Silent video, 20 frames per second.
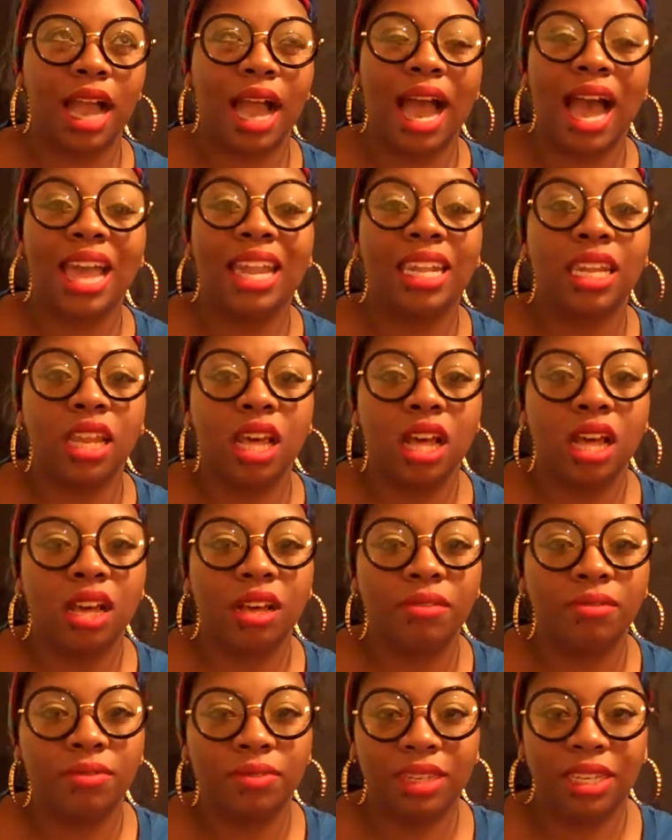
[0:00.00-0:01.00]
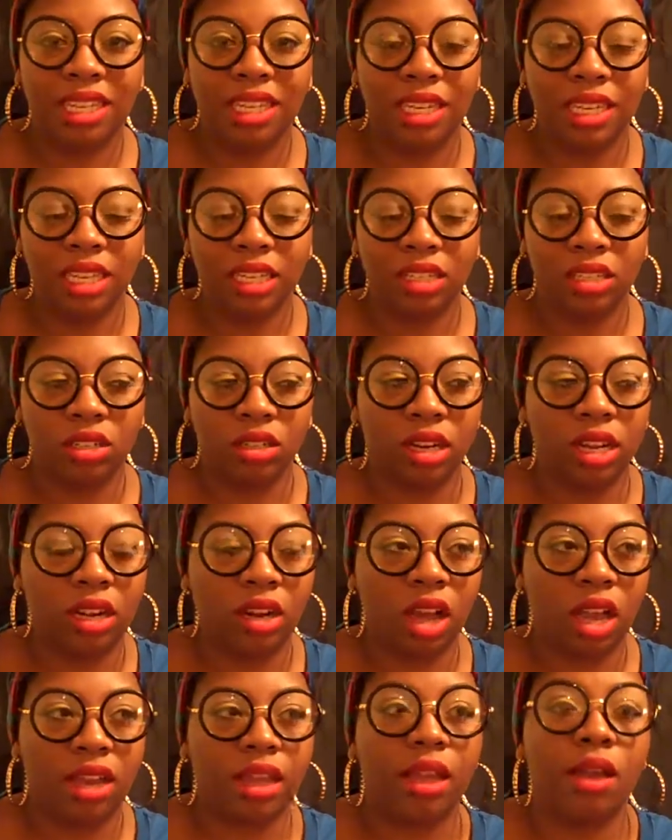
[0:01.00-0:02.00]
I love the desert and
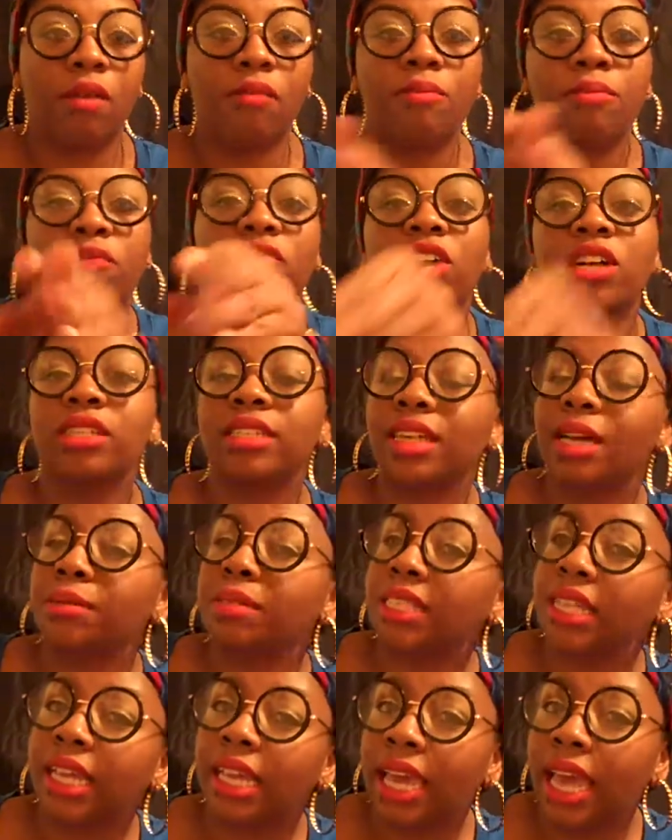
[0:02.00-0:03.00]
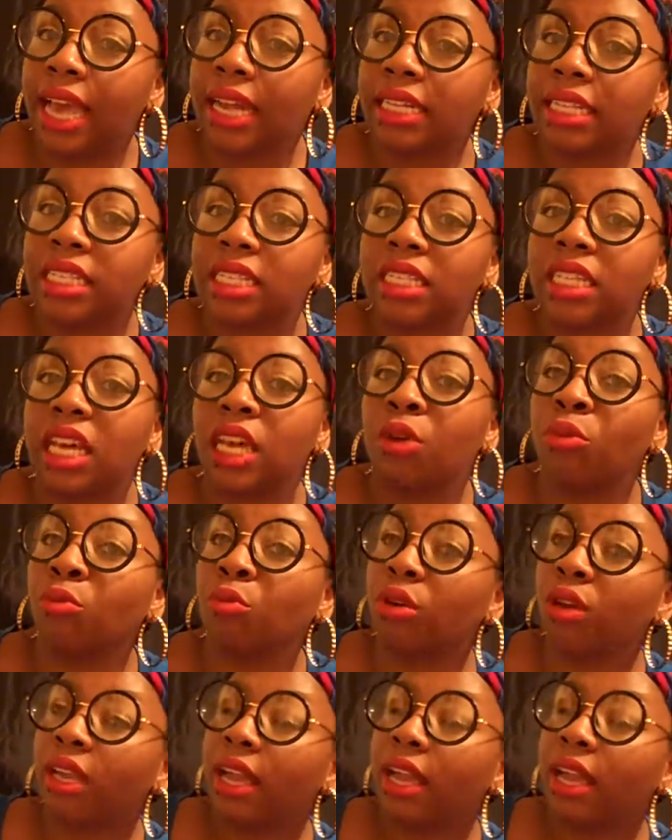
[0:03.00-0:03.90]
all that. First time seeing a cactus in real